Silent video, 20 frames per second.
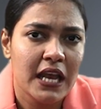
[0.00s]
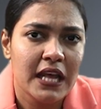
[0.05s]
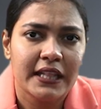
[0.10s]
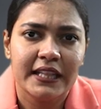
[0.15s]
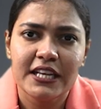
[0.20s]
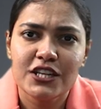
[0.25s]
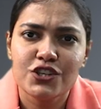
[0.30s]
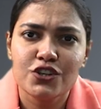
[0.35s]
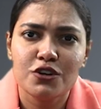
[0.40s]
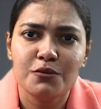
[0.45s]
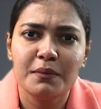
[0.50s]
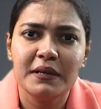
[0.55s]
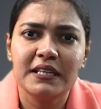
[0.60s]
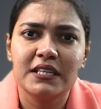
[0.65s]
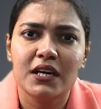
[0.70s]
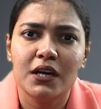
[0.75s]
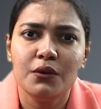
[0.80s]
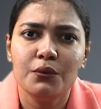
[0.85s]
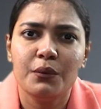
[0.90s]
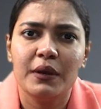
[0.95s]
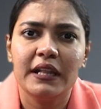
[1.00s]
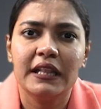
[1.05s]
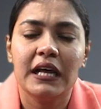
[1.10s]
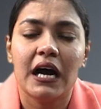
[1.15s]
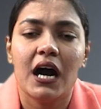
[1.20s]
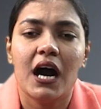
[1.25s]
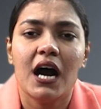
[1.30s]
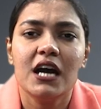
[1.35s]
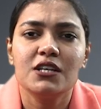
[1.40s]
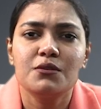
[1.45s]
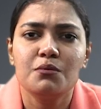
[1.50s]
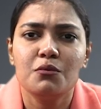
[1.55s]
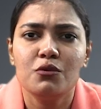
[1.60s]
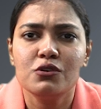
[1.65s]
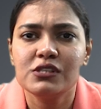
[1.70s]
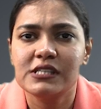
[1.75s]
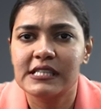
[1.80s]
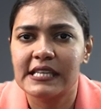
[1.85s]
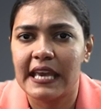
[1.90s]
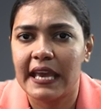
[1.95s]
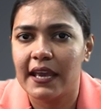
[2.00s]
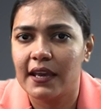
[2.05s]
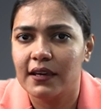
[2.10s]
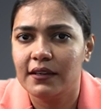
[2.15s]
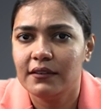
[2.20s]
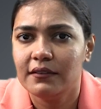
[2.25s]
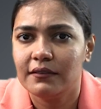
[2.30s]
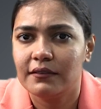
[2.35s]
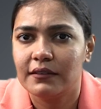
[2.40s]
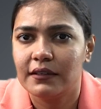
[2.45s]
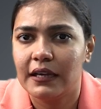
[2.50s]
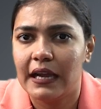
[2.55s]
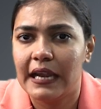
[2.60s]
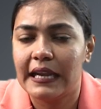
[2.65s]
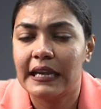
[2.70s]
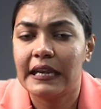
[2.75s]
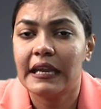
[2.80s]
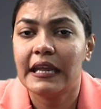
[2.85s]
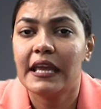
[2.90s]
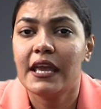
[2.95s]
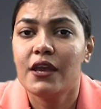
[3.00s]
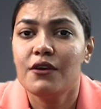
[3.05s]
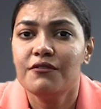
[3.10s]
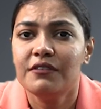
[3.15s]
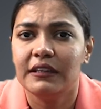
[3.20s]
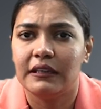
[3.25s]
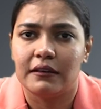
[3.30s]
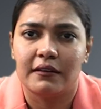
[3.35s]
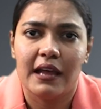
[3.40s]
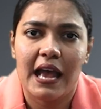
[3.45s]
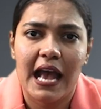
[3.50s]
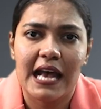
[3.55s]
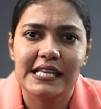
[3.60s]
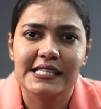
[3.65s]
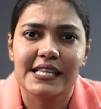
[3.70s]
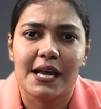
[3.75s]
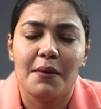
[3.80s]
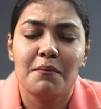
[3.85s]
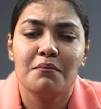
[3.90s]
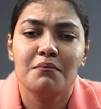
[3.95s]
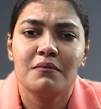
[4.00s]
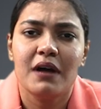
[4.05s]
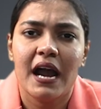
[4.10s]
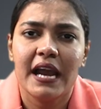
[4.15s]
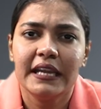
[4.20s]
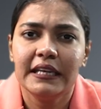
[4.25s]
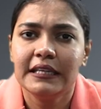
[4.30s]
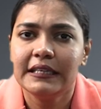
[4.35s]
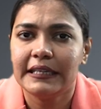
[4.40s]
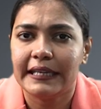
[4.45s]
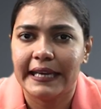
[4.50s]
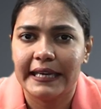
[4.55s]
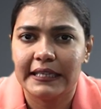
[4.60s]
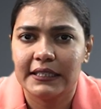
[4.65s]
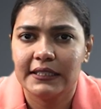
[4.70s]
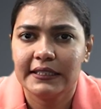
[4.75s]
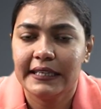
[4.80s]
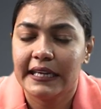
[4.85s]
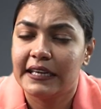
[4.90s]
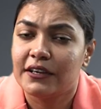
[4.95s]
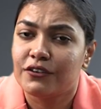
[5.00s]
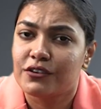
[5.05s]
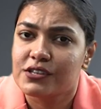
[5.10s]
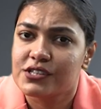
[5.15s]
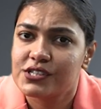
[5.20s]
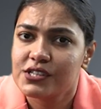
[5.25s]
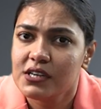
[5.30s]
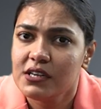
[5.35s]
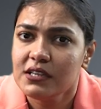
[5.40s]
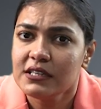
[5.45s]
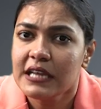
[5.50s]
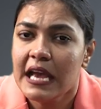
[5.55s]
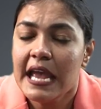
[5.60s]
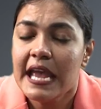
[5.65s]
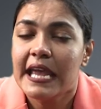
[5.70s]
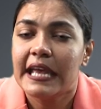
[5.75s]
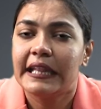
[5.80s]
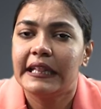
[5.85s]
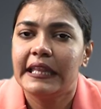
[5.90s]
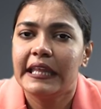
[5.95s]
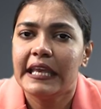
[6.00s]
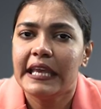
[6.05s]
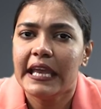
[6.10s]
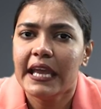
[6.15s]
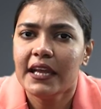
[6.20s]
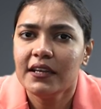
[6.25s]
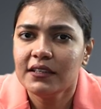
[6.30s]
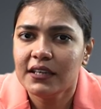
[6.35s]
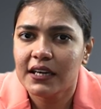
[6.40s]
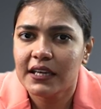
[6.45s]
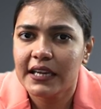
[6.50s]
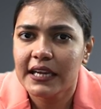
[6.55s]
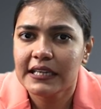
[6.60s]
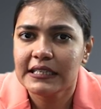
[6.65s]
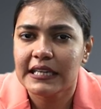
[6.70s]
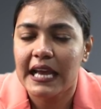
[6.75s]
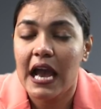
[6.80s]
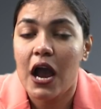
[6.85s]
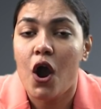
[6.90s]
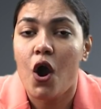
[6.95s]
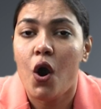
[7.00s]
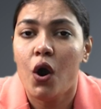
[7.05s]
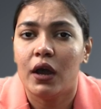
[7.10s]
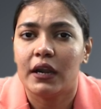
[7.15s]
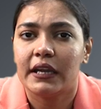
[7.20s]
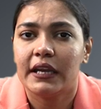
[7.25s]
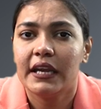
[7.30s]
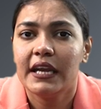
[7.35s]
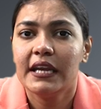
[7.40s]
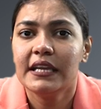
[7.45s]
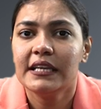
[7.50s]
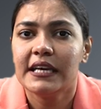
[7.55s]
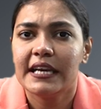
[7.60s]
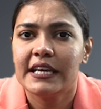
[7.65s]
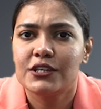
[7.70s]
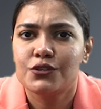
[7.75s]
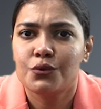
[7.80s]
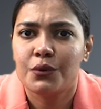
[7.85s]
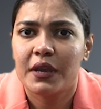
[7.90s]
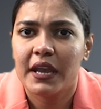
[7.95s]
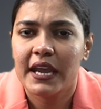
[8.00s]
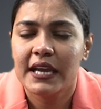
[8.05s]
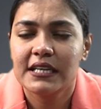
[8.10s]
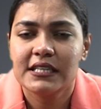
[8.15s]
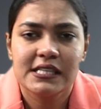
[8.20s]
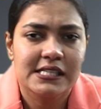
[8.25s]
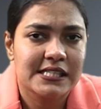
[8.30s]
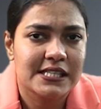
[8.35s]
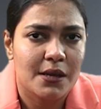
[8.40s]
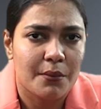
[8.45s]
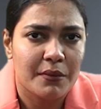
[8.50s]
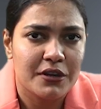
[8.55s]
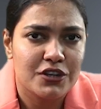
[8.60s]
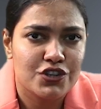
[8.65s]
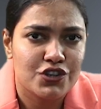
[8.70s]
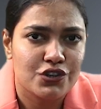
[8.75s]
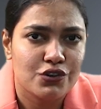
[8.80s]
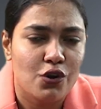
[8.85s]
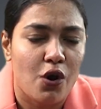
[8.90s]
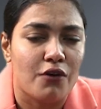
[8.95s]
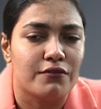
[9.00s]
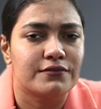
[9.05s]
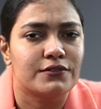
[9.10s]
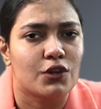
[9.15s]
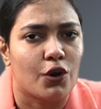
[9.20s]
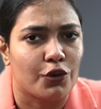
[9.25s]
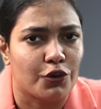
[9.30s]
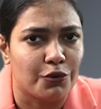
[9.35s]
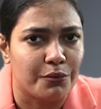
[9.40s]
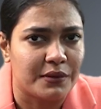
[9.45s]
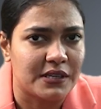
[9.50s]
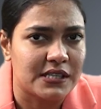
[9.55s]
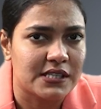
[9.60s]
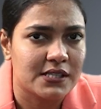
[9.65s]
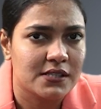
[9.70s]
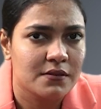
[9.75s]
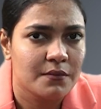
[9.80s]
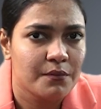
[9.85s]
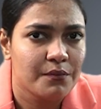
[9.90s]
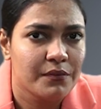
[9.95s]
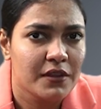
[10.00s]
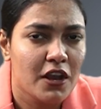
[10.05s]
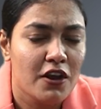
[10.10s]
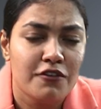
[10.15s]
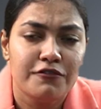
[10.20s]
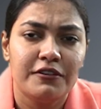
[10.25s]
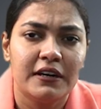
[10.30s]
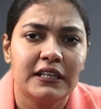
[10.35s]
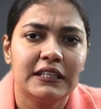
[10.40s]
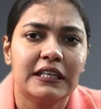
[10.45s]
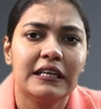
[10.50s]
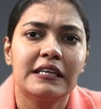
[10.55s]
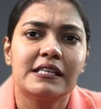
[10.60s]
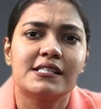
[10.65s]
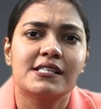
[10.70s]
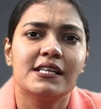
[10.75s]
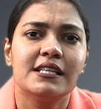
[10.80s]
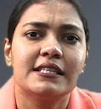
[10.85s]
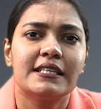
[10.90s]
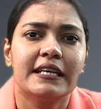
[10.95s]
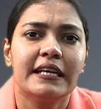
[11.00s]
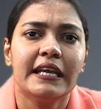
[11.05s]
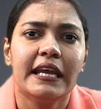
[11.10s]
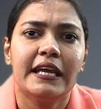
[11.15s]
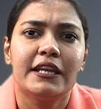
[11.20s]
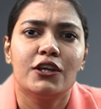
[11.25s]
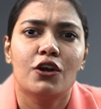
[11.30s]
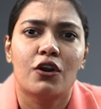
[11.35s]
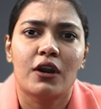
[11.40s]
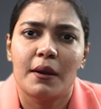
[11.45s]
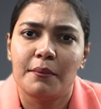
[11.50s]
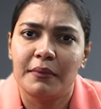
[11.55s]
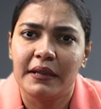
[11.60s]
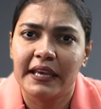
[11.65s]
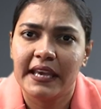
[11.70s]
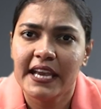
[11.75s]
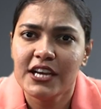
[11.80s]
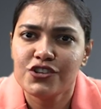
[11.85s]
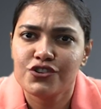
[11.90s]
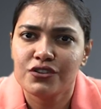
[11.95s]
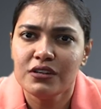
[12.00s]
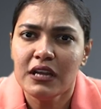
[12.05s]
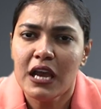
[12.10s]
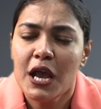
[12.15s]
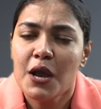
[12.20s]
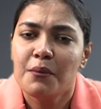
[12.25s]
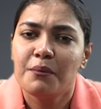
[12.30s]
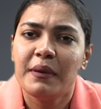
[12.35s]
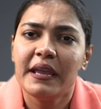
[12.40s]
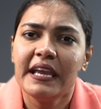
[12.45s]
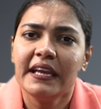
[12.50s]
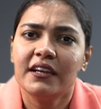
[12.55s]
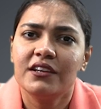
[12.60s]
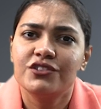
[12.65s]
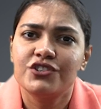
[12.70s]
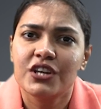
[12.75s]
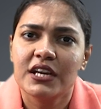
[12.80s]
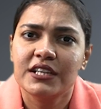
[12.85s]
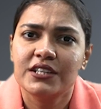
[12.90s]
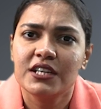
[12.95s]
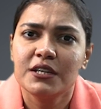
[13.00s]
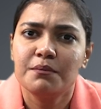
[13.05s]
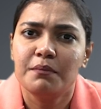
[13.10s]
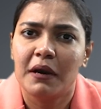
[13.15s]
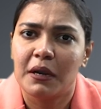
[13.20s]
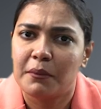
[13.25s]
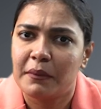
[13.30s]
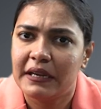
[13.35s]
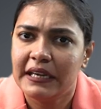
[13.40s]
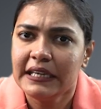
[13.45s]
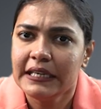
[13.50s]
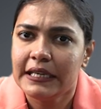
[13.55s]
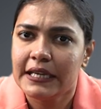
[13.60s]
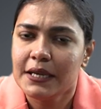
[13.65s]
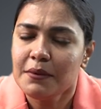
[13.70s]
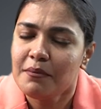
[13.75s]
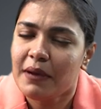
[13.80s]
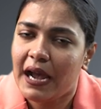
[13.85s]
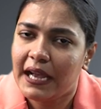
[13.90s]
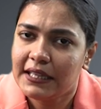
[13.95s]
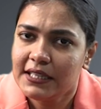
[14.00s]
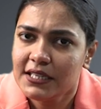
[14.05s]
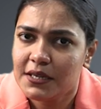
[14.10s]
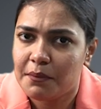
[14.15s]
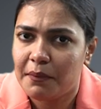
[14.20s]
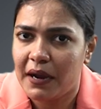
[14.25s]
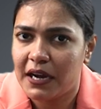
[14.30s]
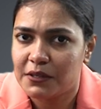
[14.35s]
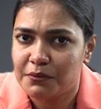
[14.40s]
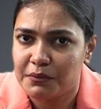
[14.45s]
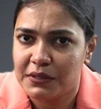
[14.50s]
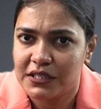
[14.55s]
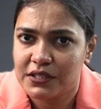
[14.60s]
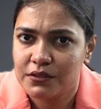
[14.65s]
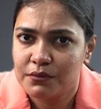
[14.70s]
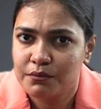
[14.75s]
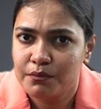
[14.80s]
This should be done with utmost care, and even as a minor error can result in the incorrect or inadequate submission of documents, further resulting in your application being rejected permanently by the department.